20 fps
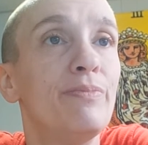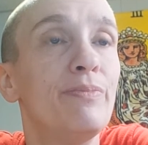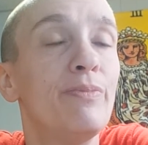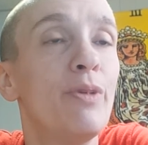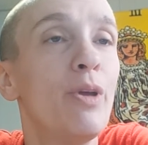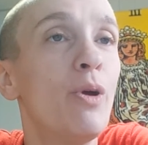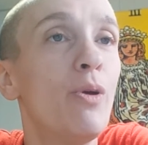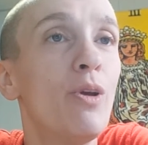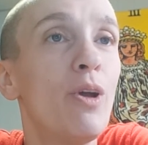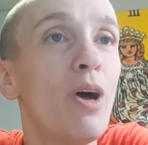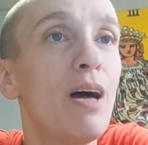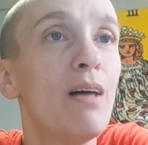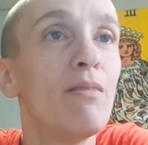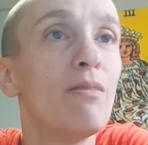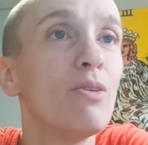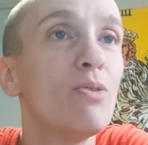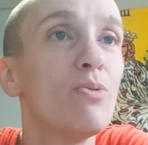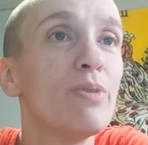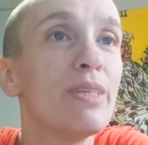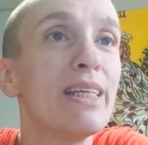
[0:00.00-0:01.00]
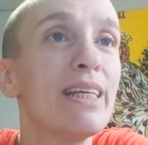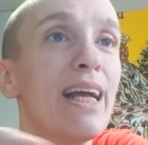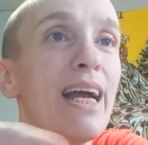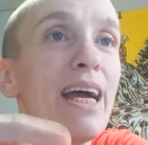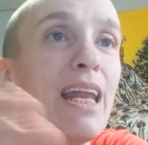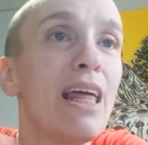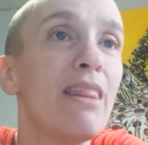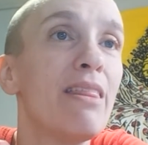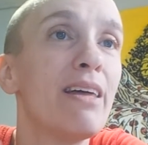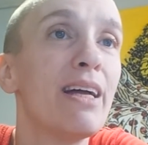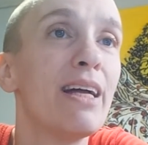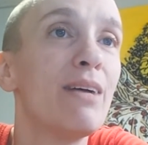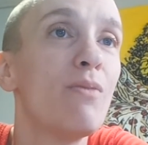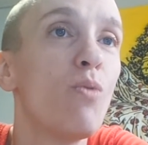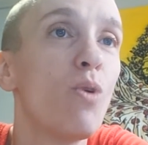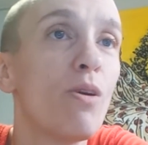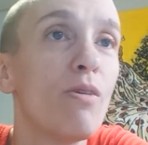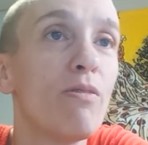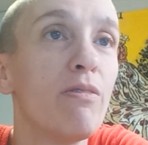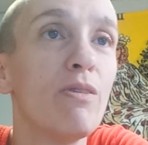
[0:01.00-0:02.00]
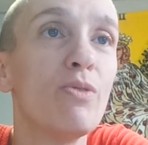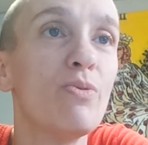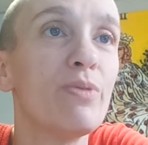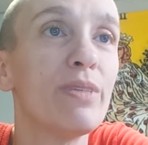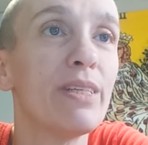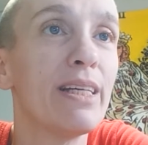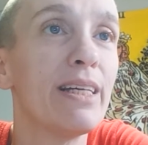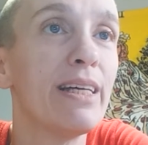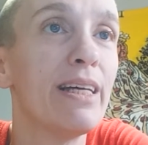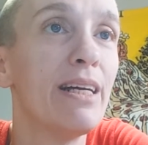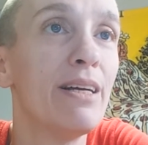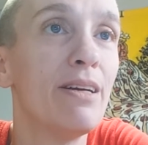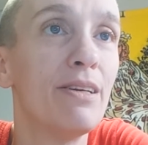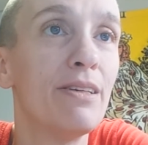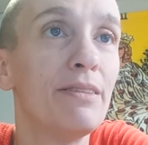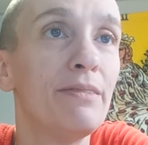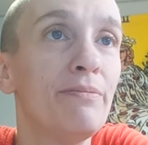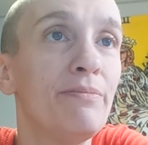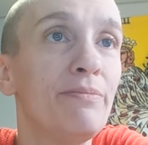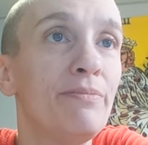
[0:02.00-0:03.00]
You're not losing anything worth losing here.